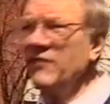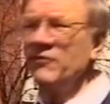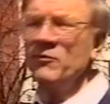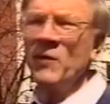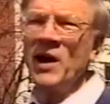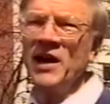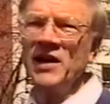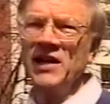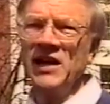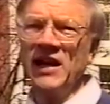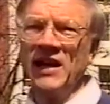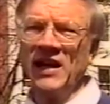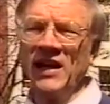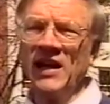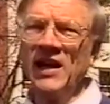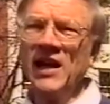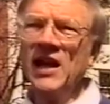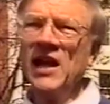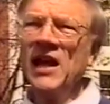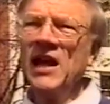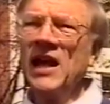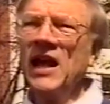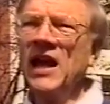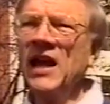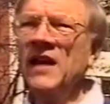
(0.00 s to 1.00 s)
money
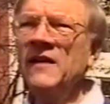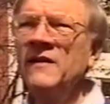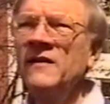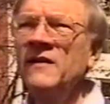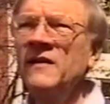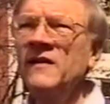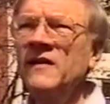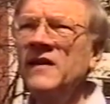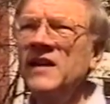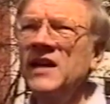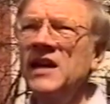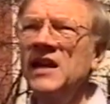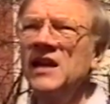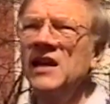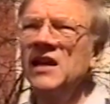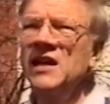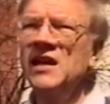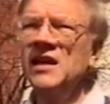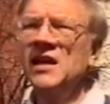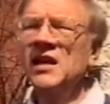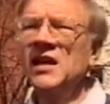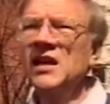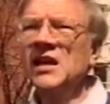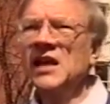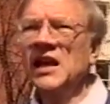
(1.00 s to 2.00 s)
in
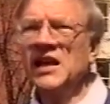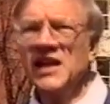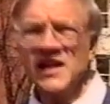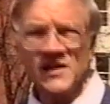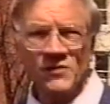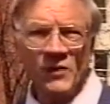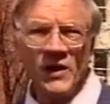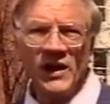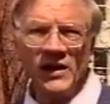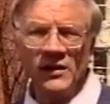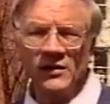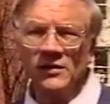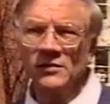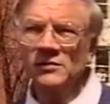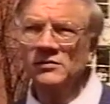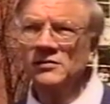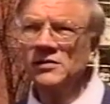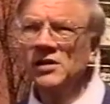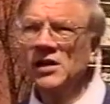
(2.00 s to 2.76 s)
his will